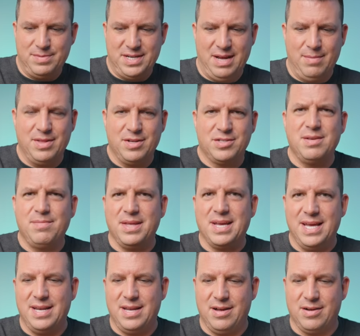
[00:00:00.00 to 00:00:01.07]
stand, but there's
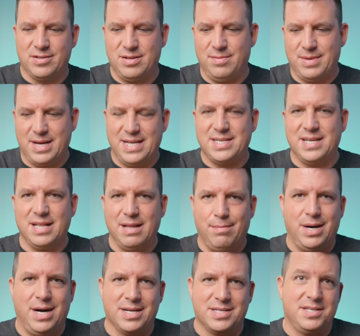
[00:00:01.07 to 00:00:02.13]
something in here, so I'm guessing the
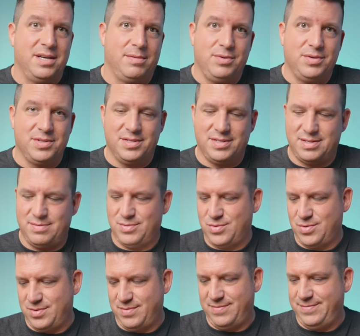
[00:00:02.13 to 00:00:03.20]
box doubles as some
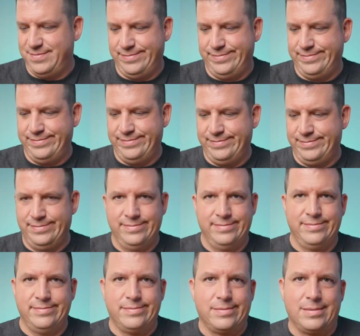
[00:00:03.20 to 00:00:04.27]
sort of
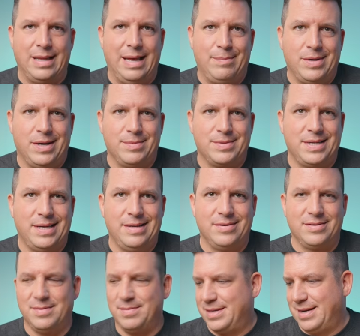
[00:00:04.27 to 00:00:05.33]
laptop stand
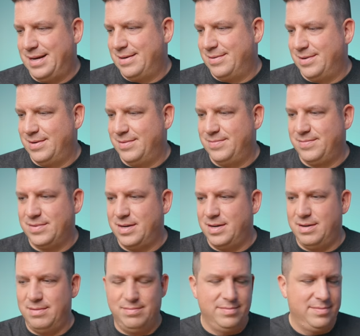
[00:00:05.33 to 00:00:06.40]
or something. I don't know.
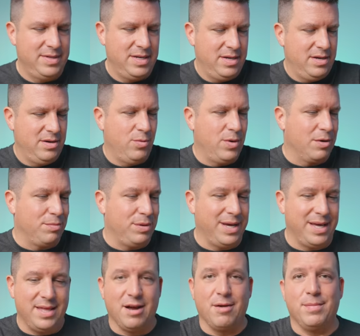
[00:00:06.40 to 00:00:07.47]
Um, weird
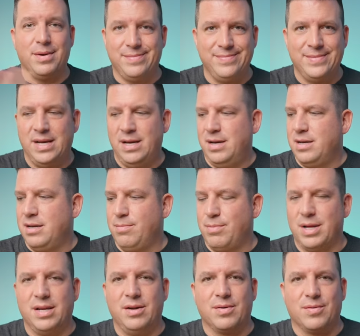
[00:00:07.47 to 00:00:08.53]
play there, but you
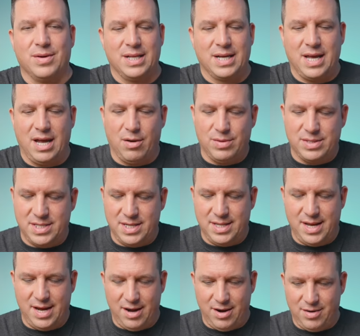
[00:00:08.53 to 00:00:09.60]
probably don't really care what's in
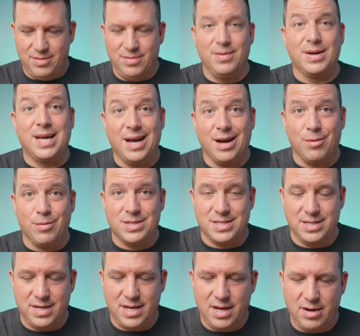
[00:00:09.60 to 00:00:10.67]
there. We care what's
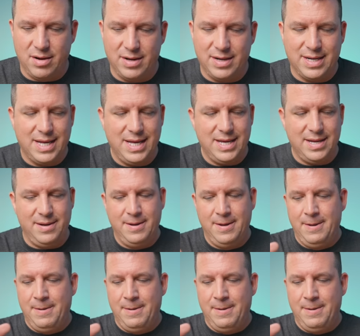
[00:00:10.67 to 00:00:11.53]
in here. And again,